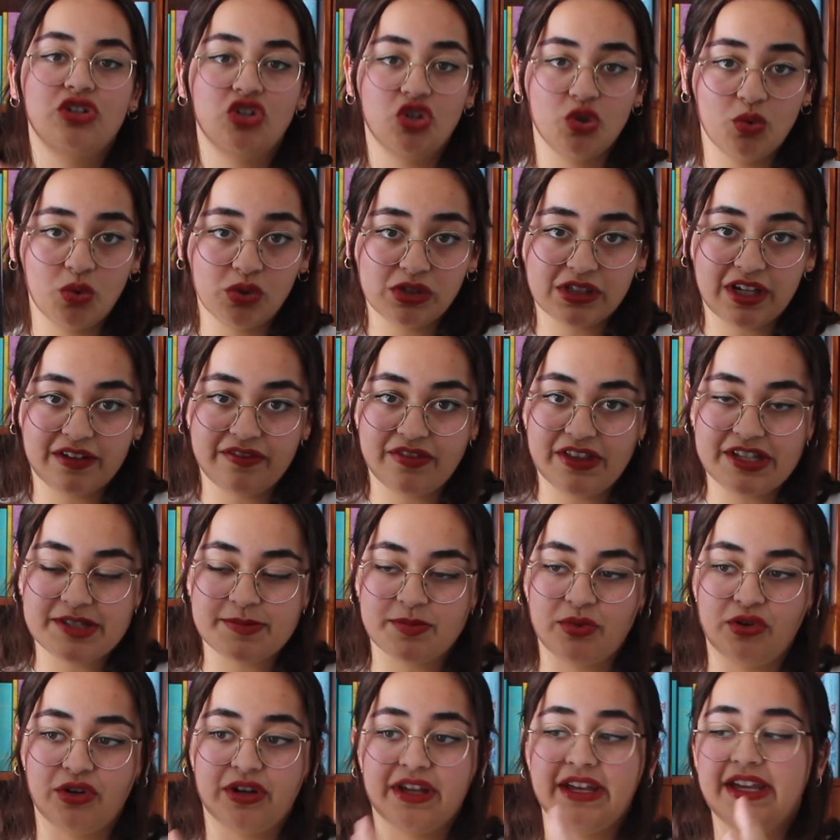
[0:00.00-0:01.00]
you will love this
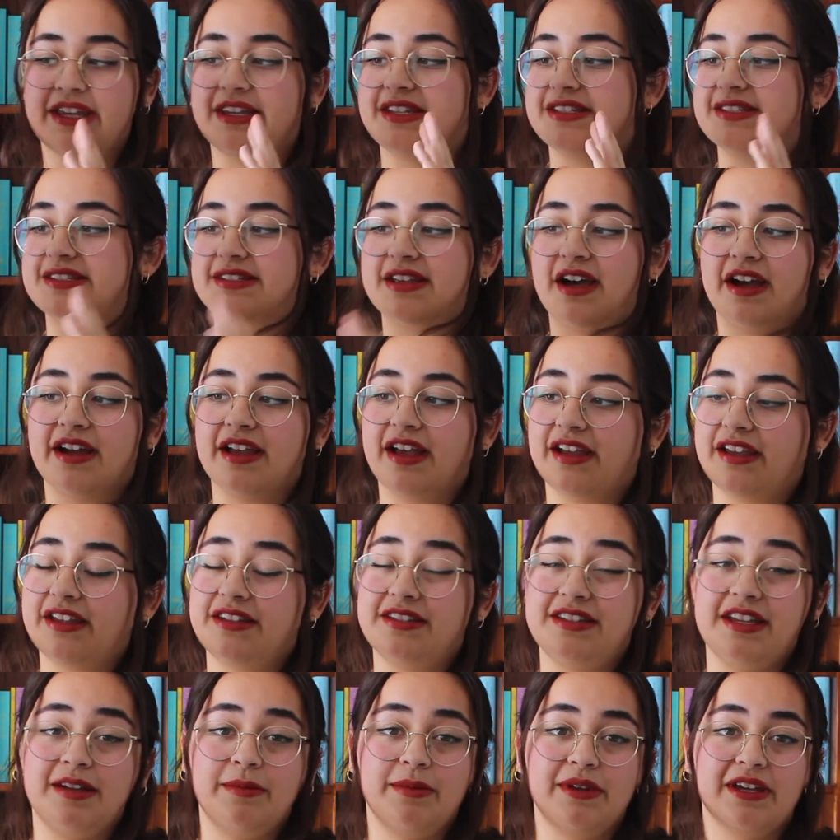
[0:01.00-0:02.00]
book. It is dark
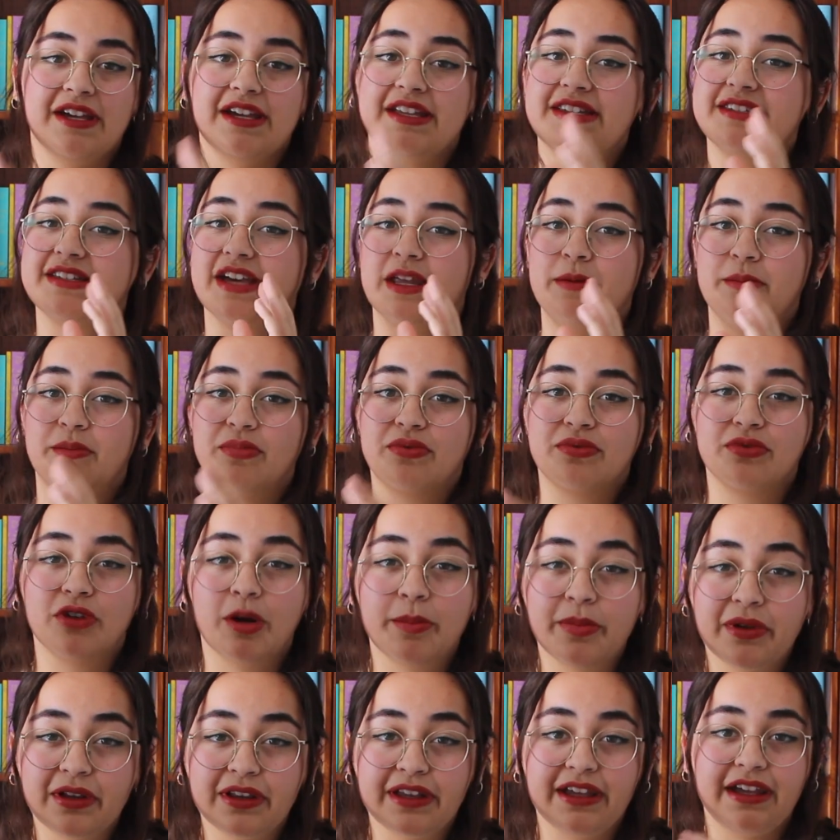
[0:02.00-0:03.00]
academia done
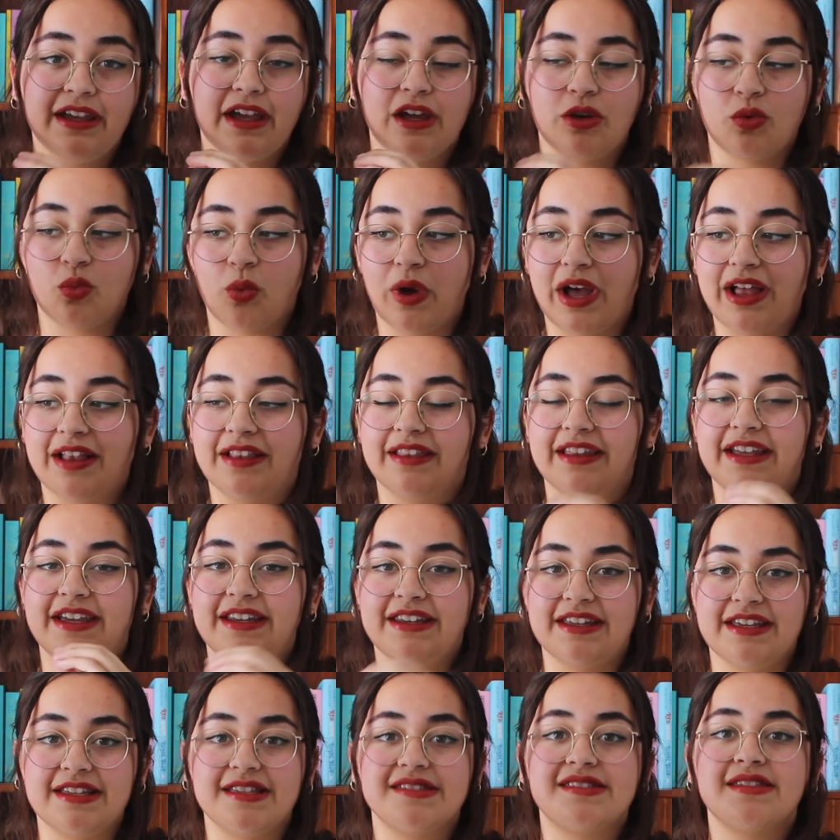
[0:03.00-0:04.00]
properly and well.
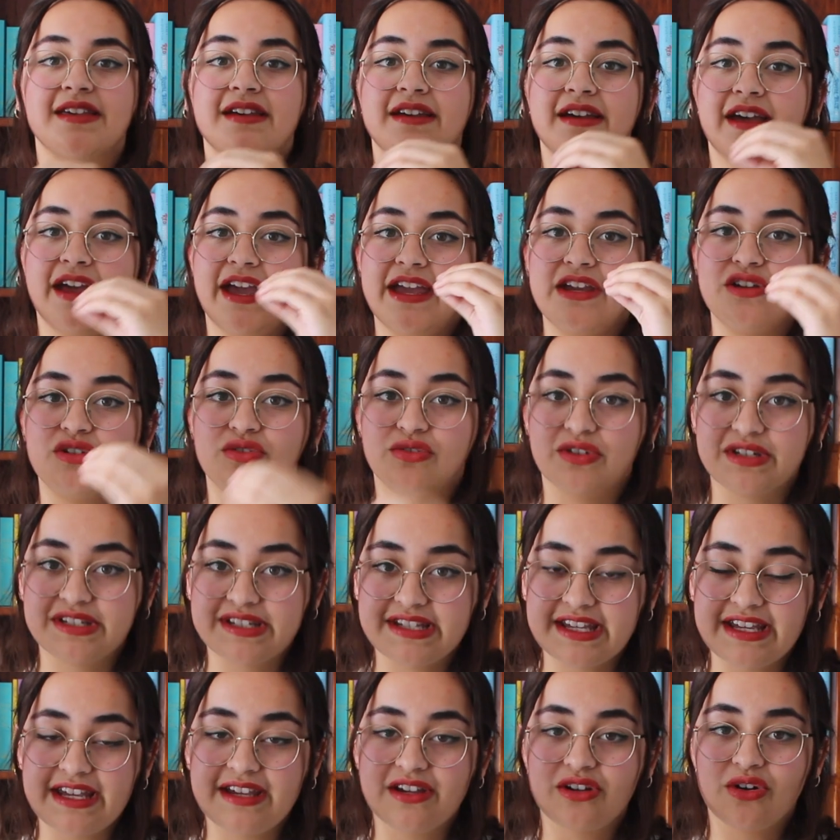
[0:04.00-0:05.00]
It is a
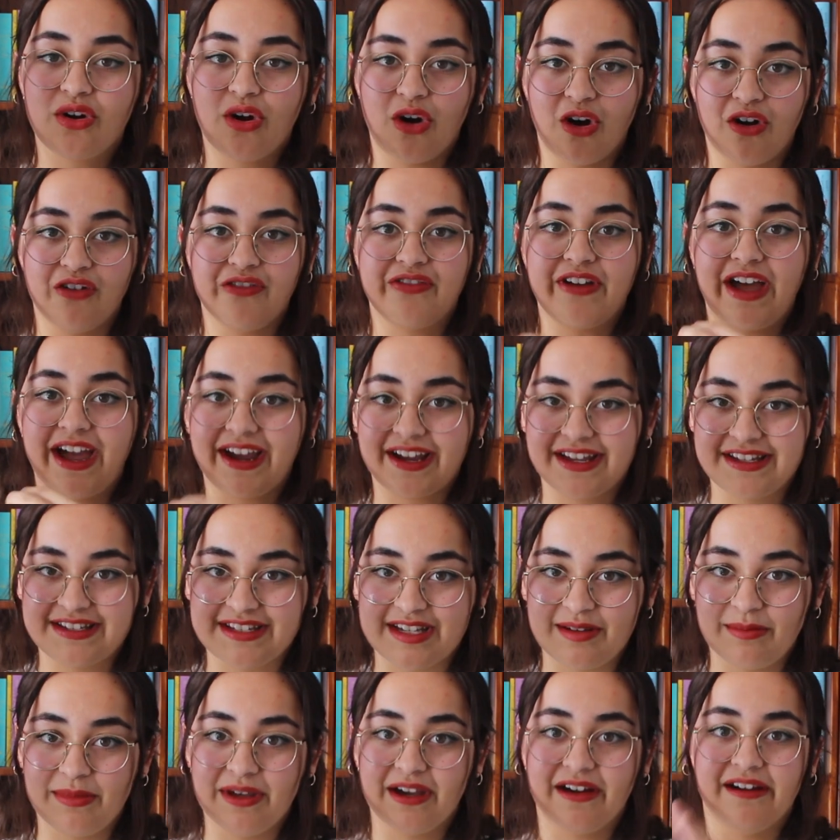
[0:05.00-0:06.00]
critique of
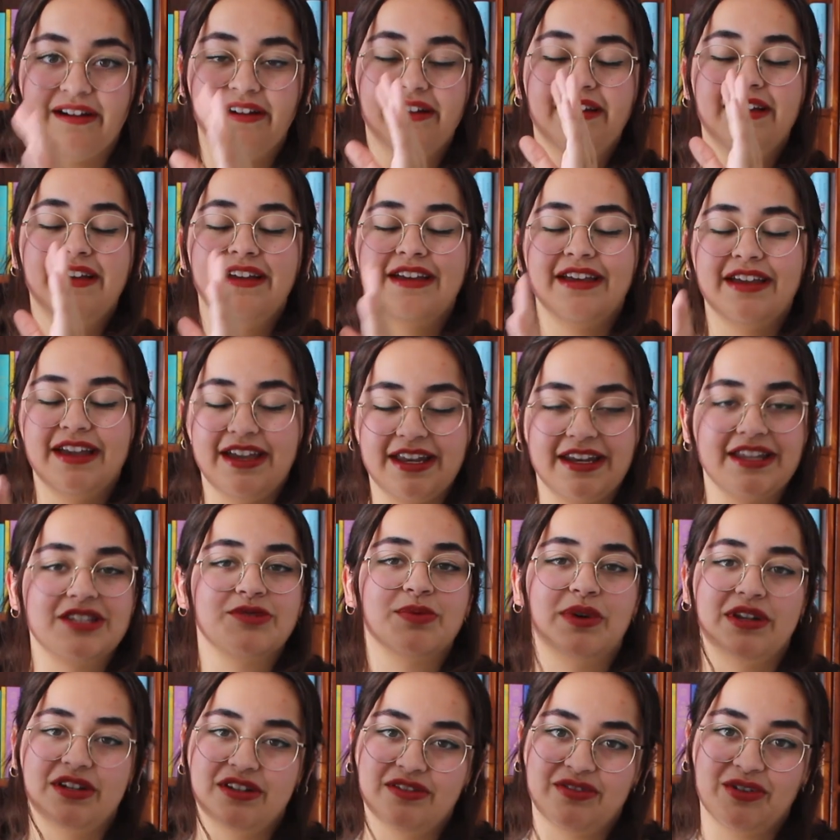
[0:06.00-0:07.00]
academia. It is
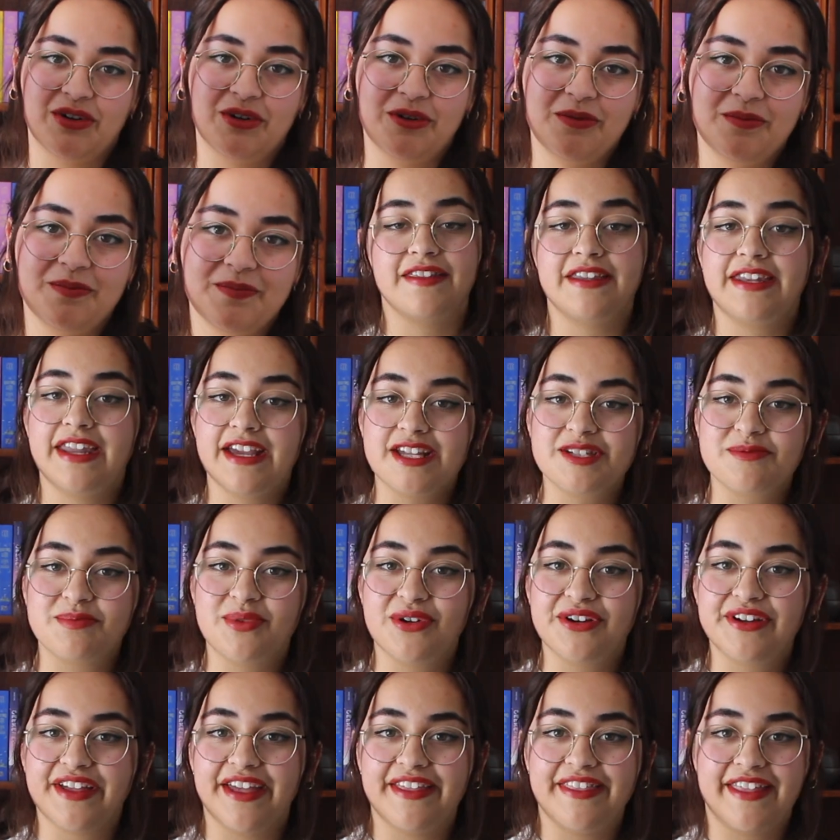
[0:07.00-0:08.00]
wonderful. The next
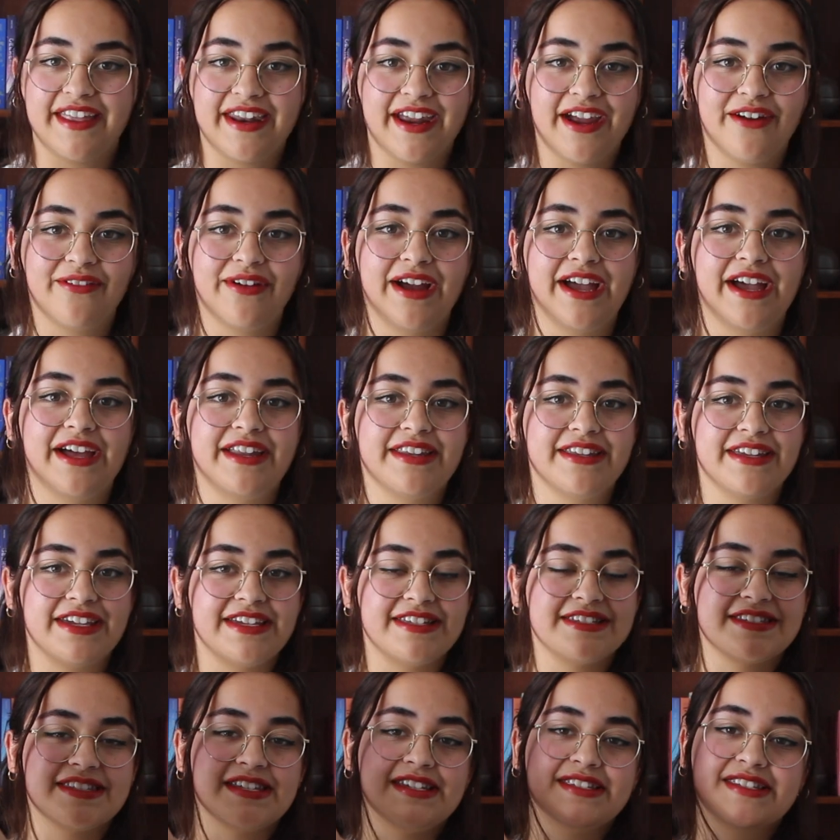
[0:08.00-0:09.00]
book that I read
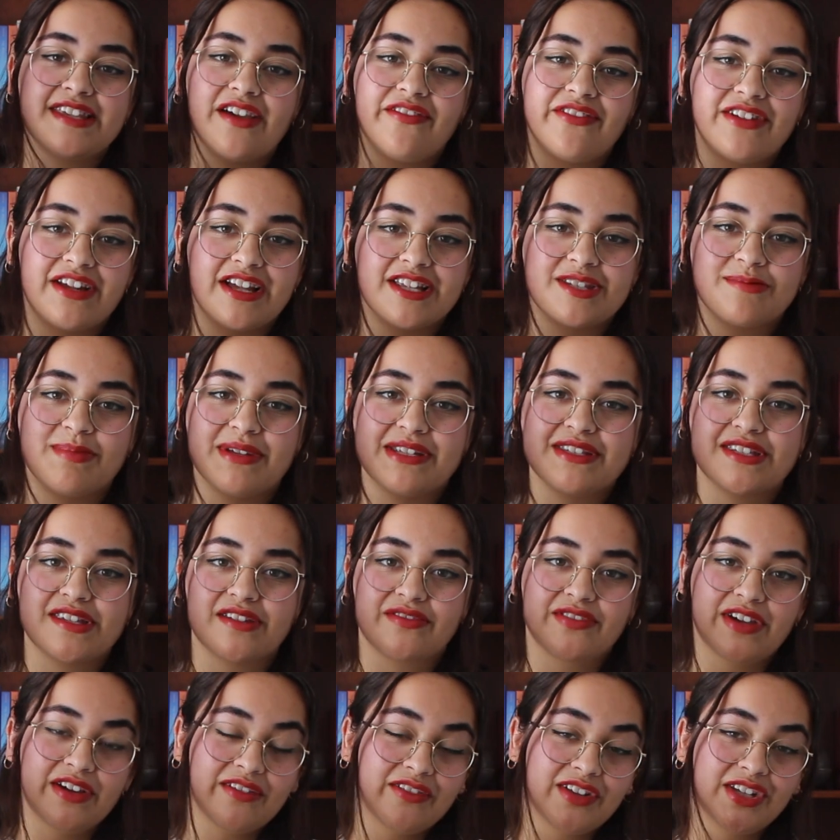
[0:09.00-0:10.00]
is The 7 Husbands
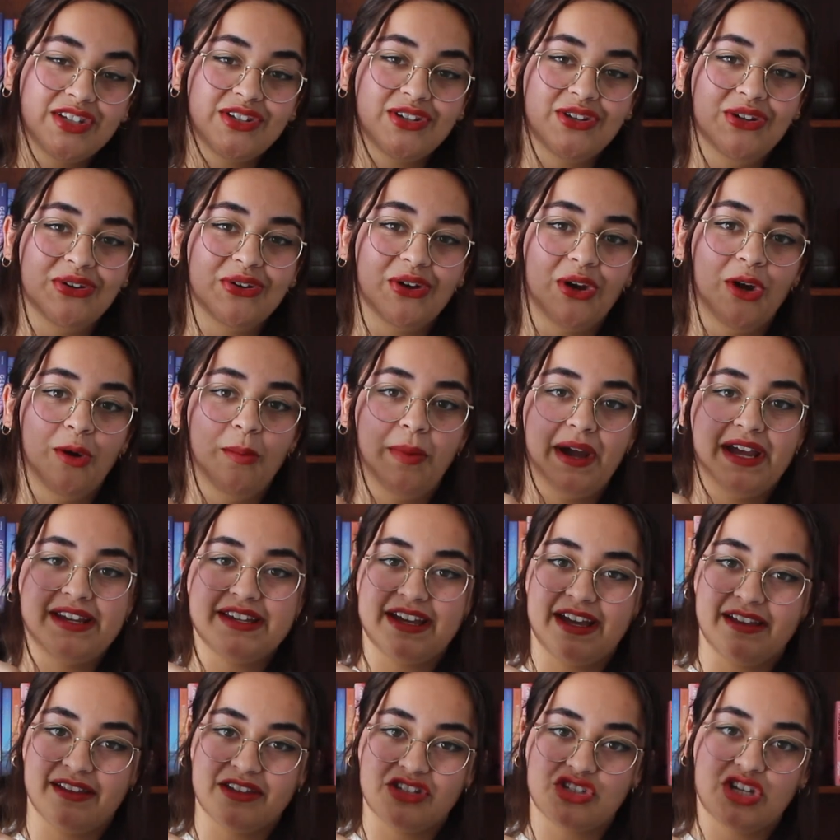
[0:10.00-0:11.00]
of Evelyn Hugo by
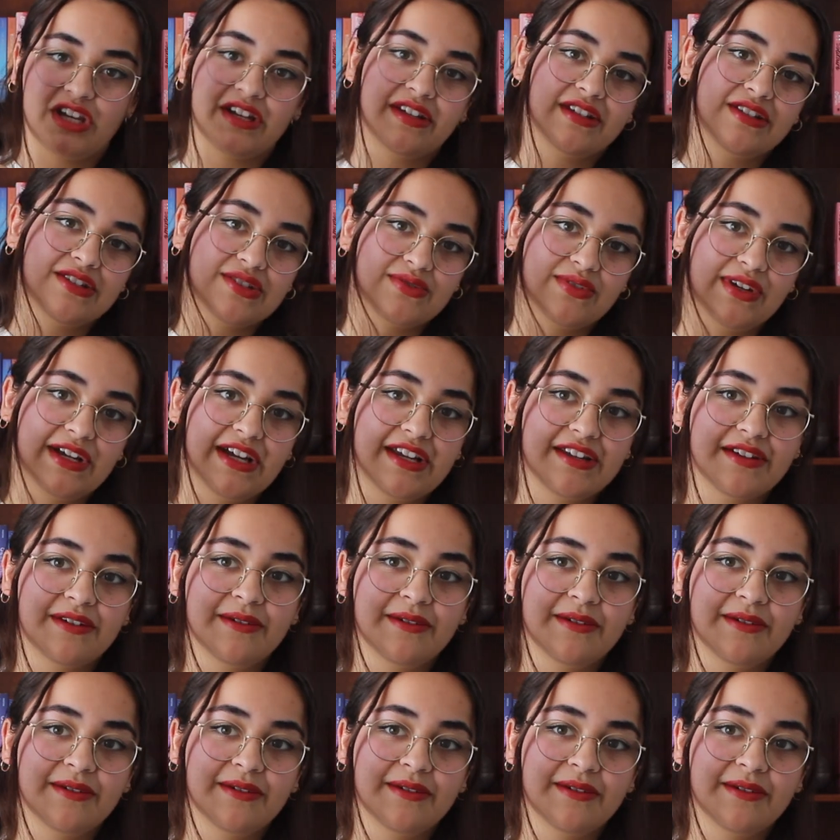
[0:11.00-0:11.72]
Taylor Jenkins Reid.